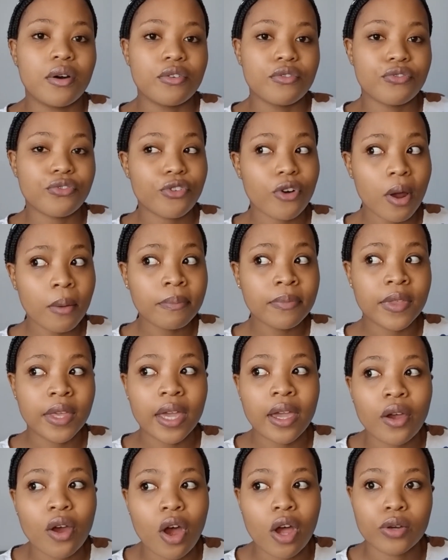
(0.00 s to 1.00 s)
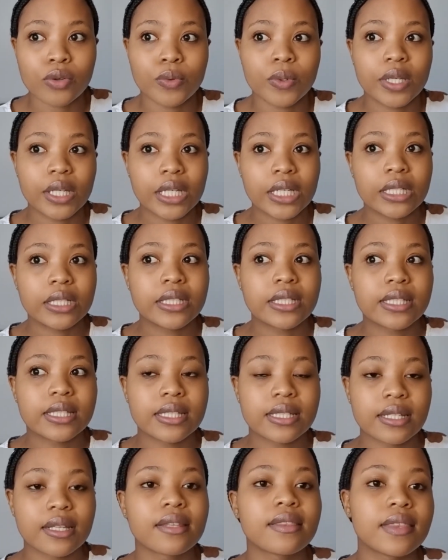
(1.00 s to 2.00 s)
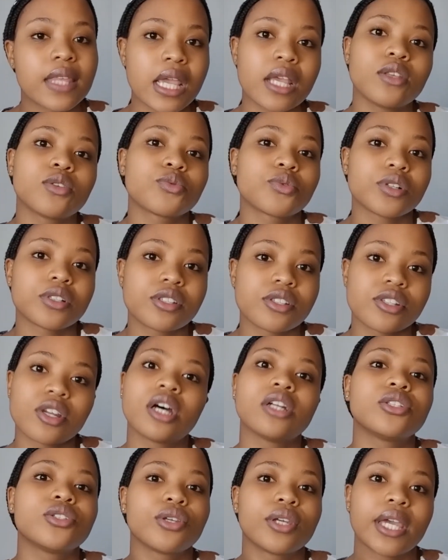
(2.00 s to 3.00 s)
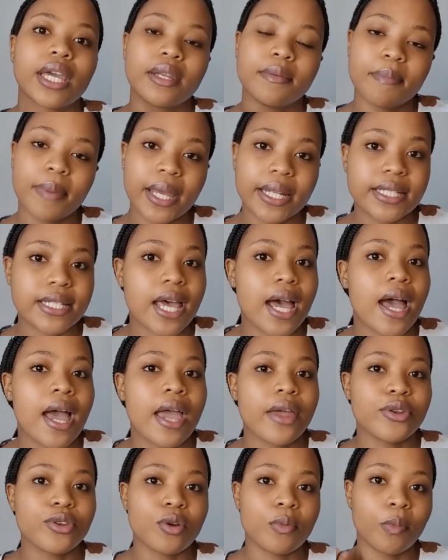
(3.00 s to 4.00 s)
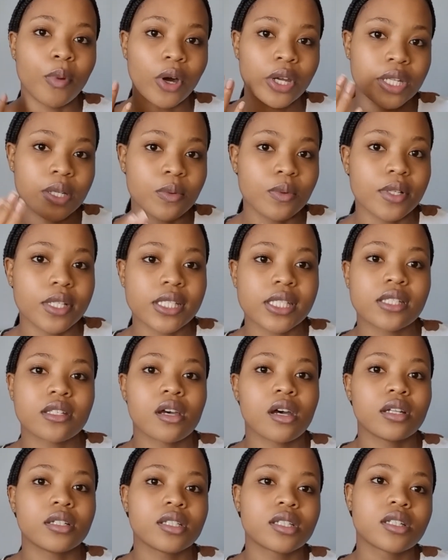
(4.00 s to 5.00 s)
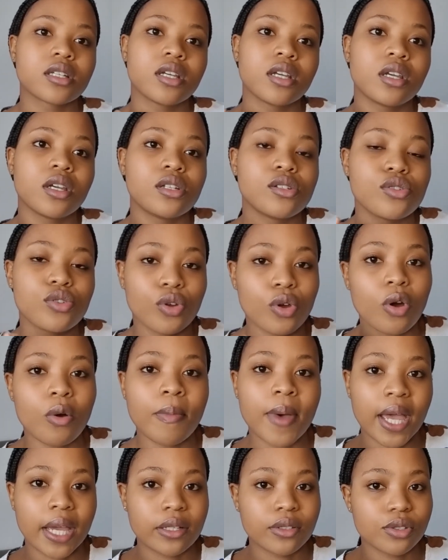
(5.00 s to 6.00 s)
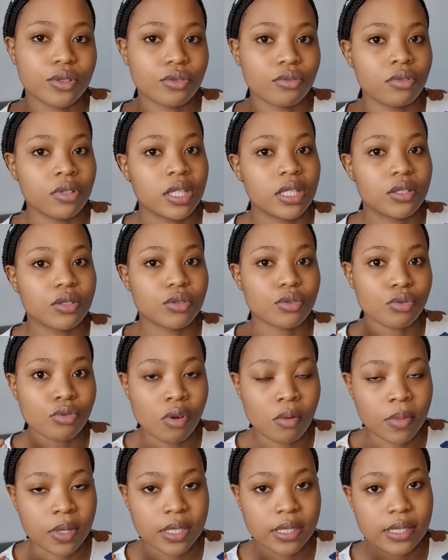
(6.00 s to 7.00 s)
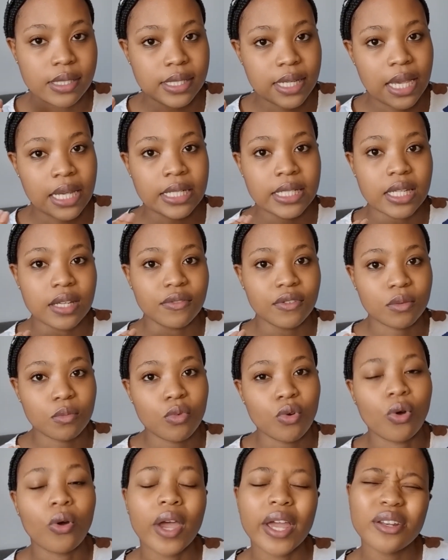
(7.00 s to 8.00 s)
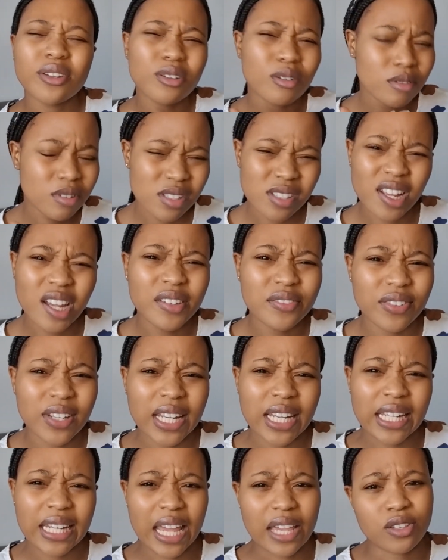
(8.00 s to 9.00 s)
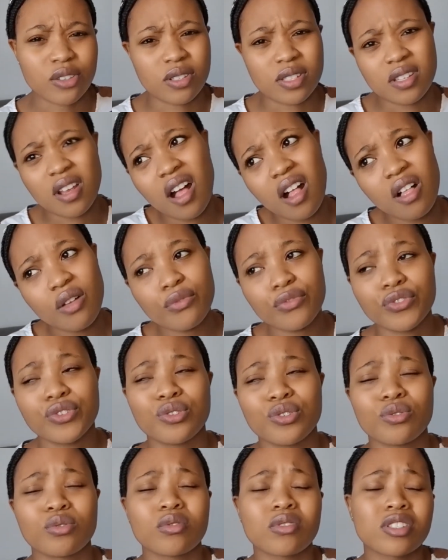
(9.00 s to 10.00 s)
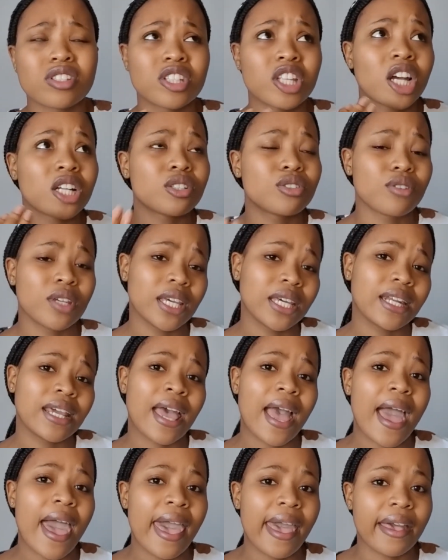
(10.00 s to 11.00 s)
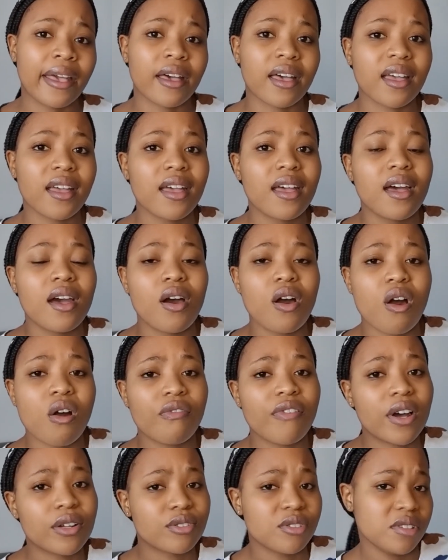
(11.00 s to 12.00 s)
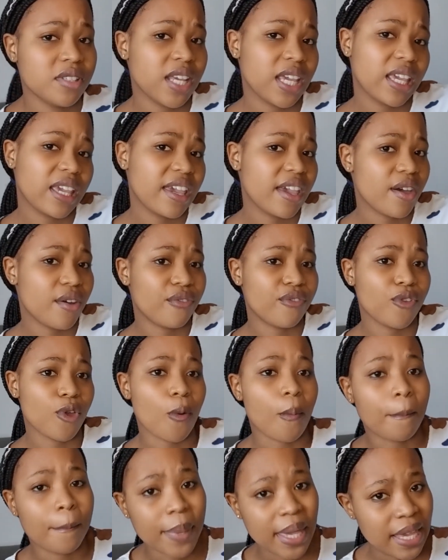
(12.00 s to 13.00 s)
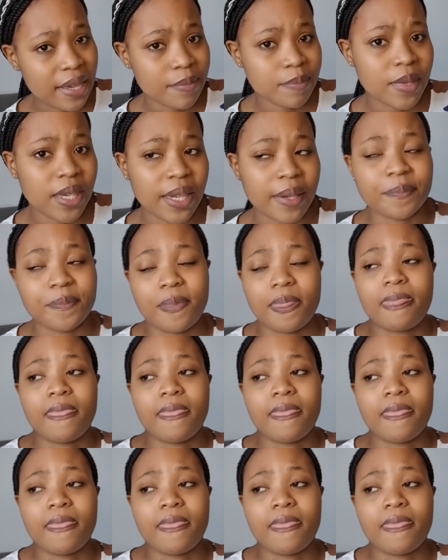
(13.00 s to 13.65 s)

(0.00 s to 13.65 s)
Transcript: from there onwards, things will start to get better and your body will start to go back to its normal state even more, and you'll start feeling like yourself. You'll start to get a hang of how to take care of your baby.